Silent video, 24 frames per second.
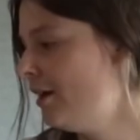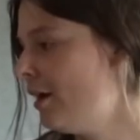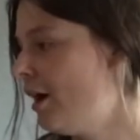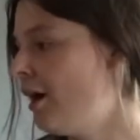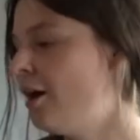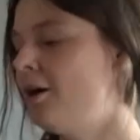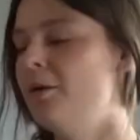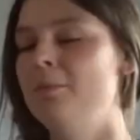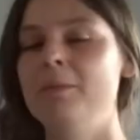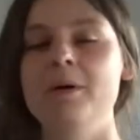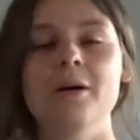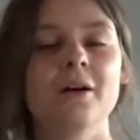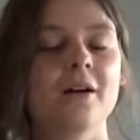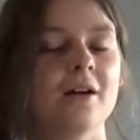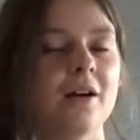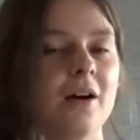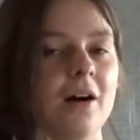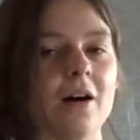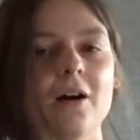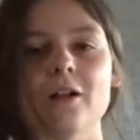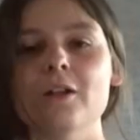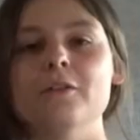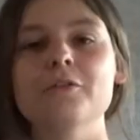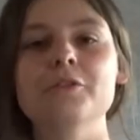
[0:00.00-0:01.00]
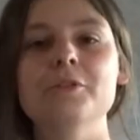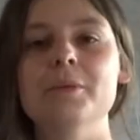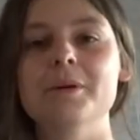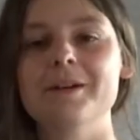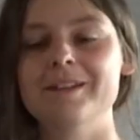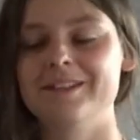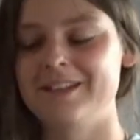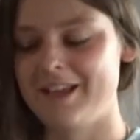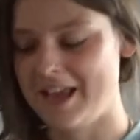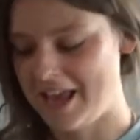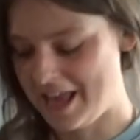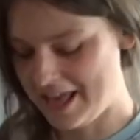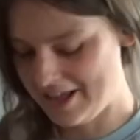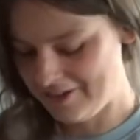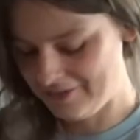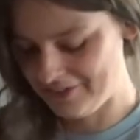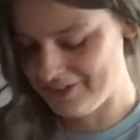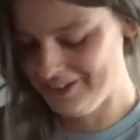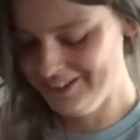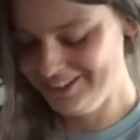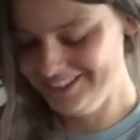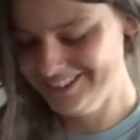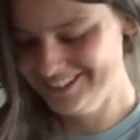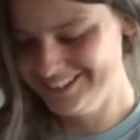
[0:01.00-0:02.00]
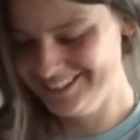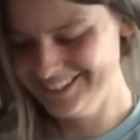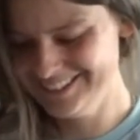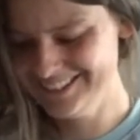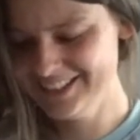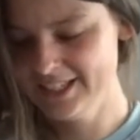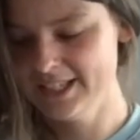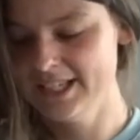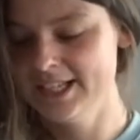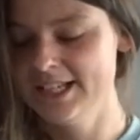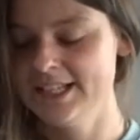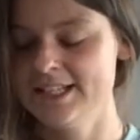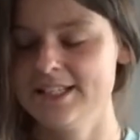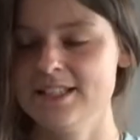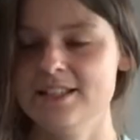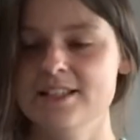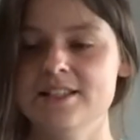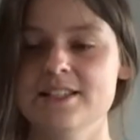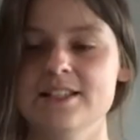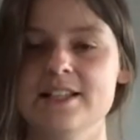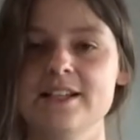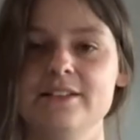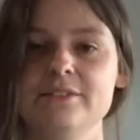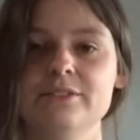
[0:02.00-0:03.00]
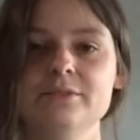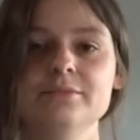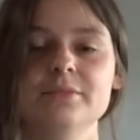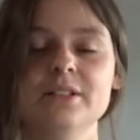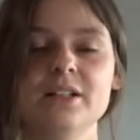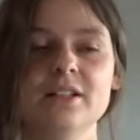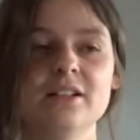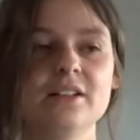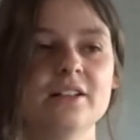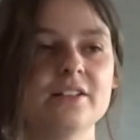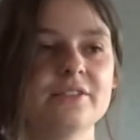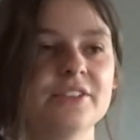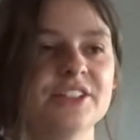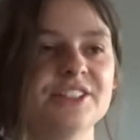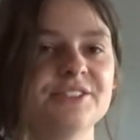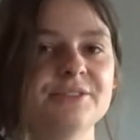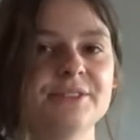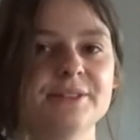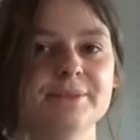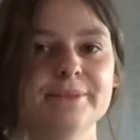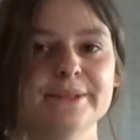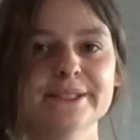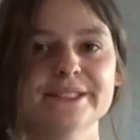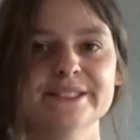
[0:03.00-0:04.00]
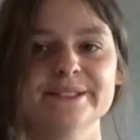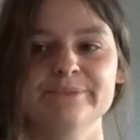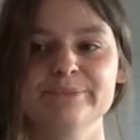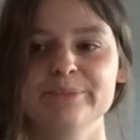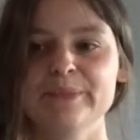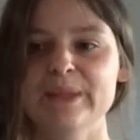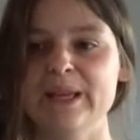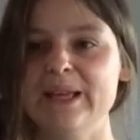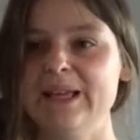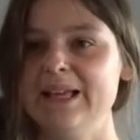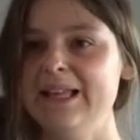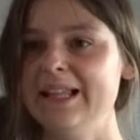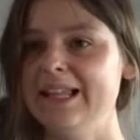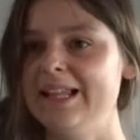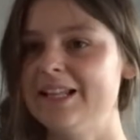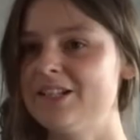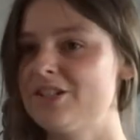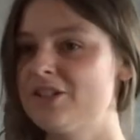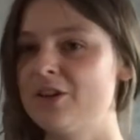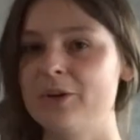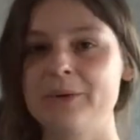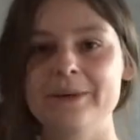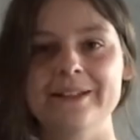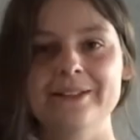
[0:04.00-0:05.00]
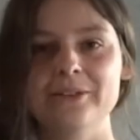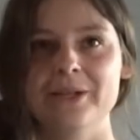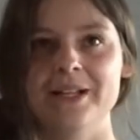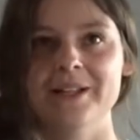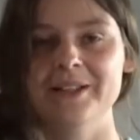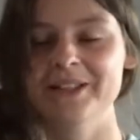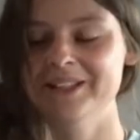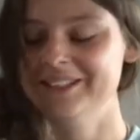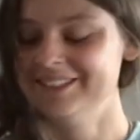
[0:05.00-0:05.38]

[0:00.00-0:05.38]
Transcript: among all of the books I have, since I have a lot of unread books. Let's not go into that.